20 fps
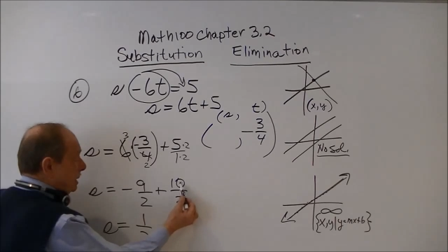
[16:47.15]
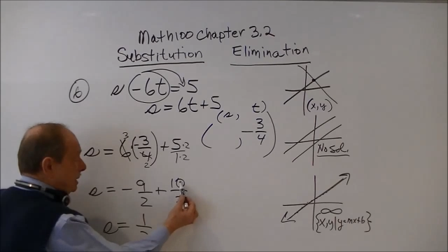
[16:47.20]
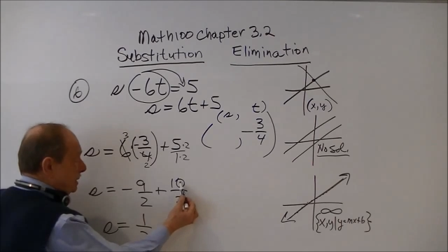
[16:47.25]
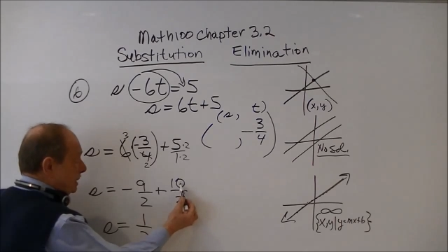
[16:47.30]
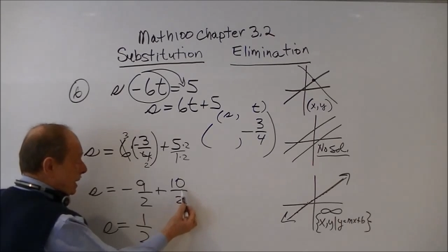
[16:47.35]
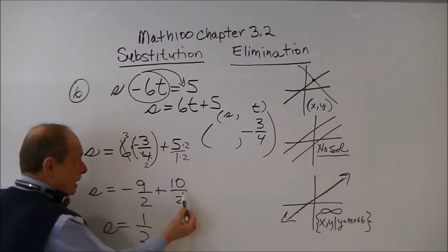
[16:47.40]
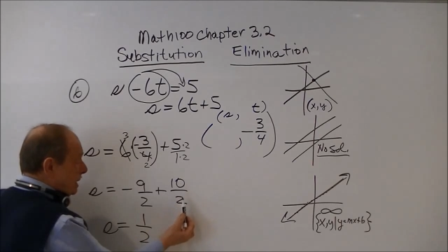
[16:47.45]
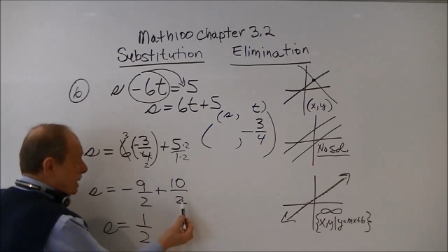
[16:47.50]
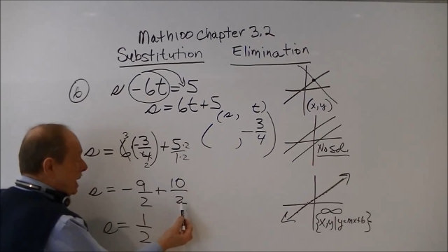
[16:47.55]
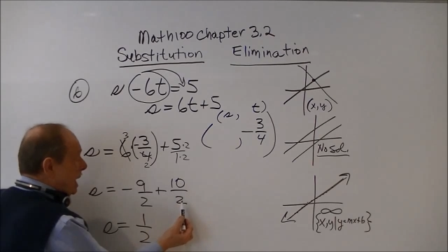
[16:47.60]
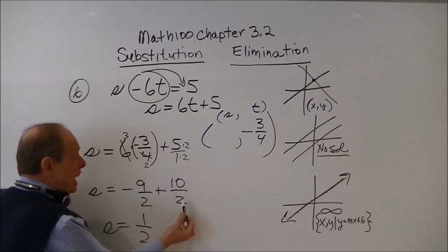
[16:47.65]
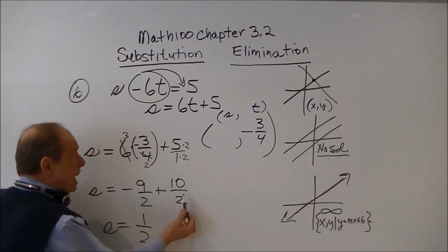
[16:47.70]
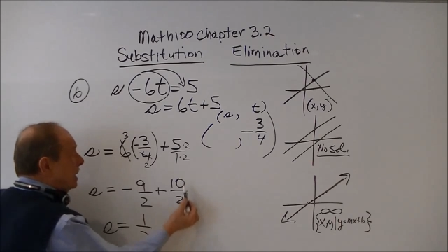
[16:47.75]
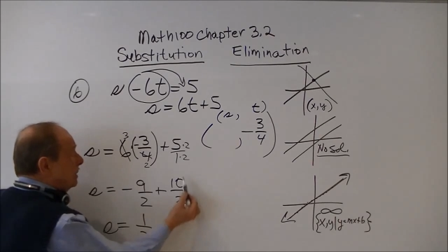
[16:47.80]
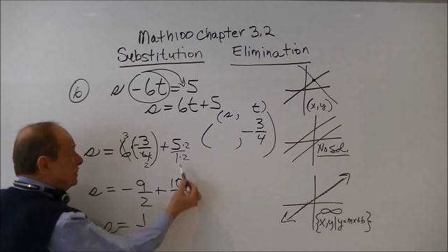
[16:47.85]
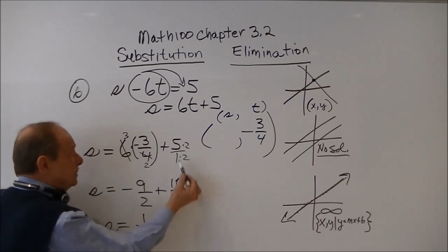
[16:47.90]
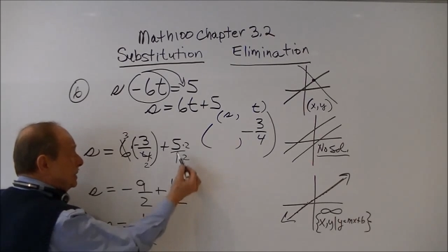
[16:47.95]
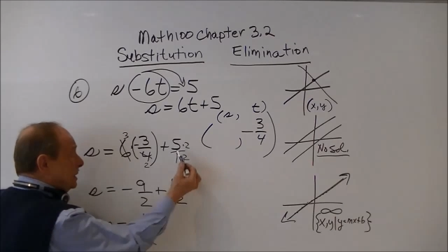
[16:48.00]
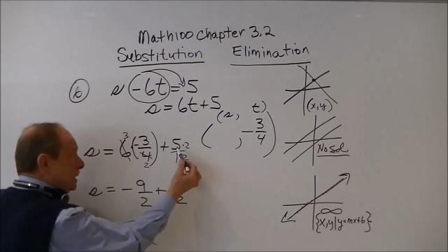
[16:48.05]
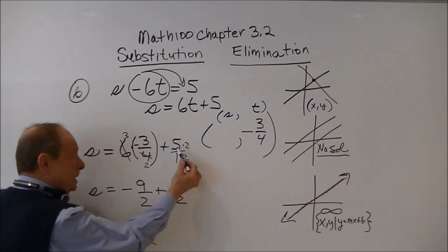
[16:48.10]
10
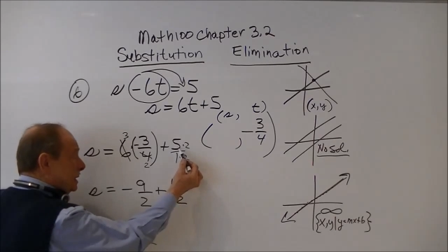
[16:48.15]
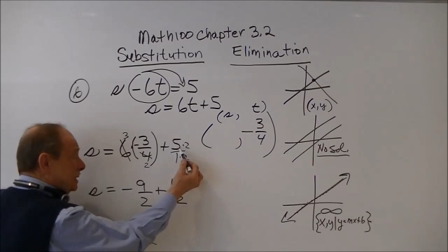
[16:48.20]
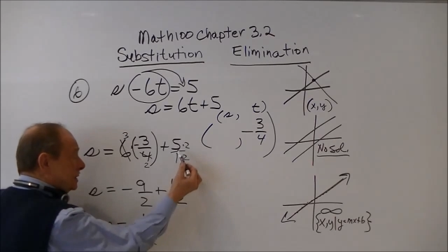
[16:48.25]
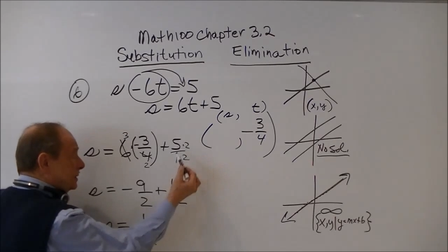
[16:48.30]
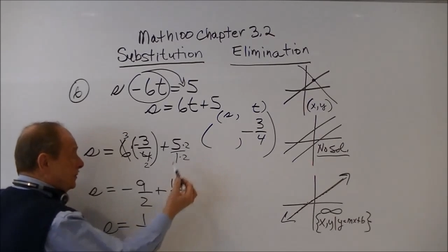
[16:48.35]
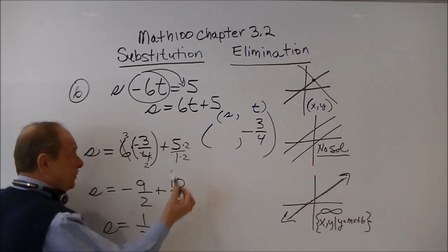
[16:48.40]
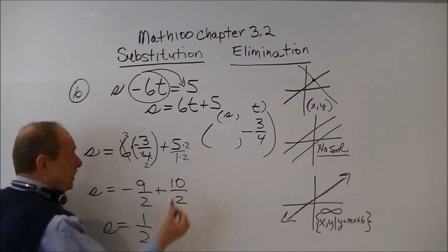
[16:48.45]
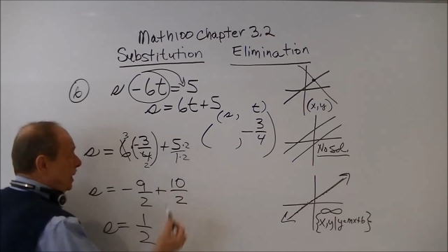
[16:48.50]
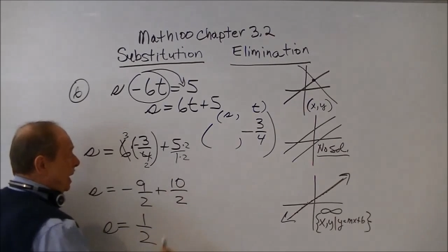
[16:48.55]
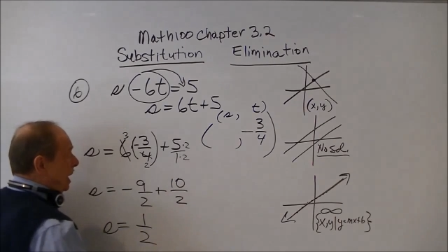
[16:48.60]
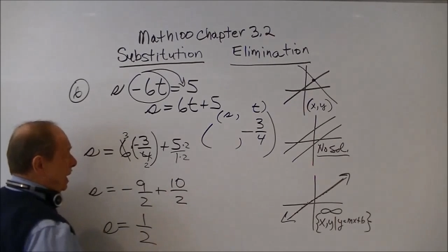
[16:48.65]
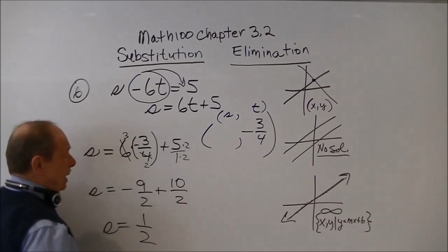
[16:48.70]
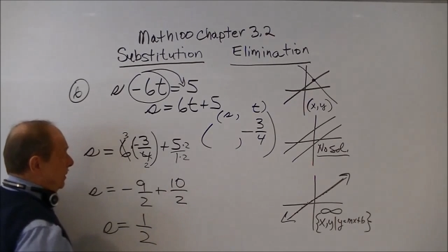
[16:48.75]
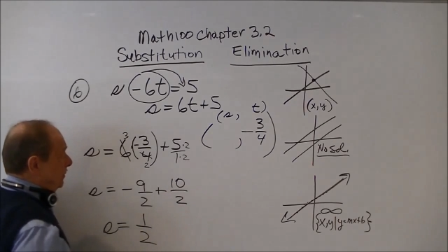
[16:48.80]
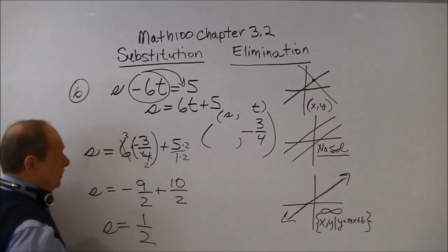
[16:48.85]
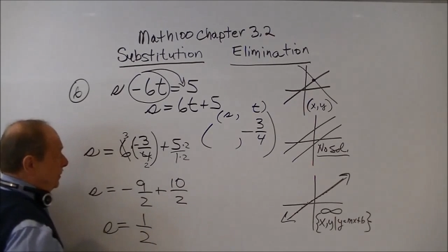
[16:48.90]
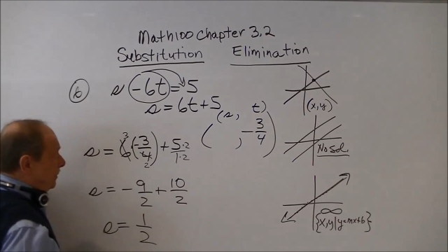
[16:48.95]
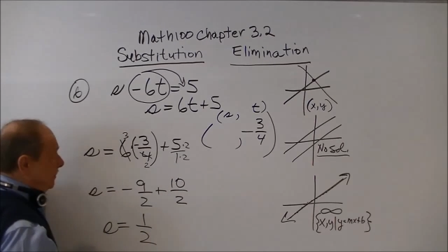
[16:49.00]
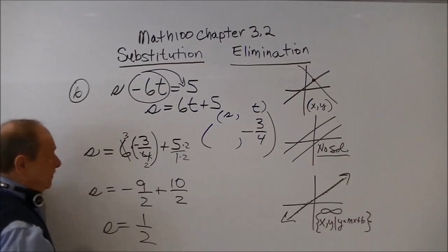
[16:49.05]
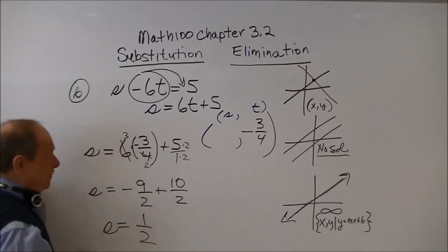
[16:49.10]
halves is
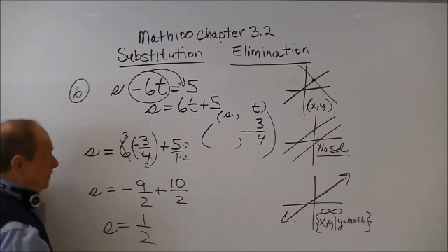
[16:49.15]
5.